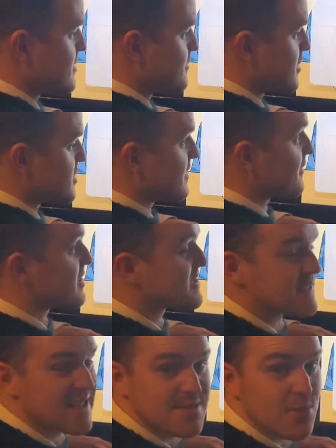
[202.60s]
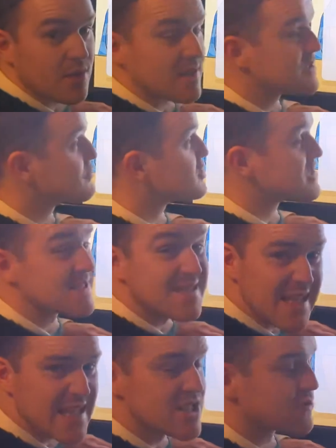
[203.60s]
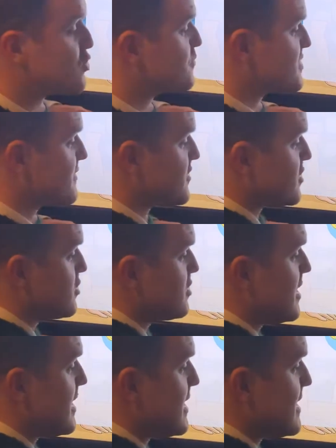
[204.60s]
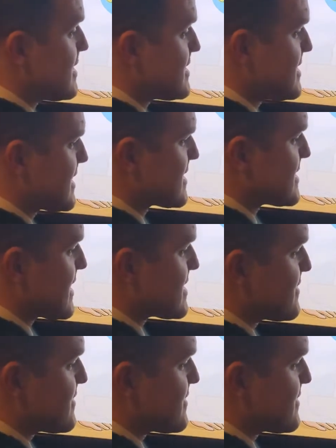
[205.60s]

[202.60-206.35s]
because I've got 6 monkeys, which is 6 groups of 2, 6 sets of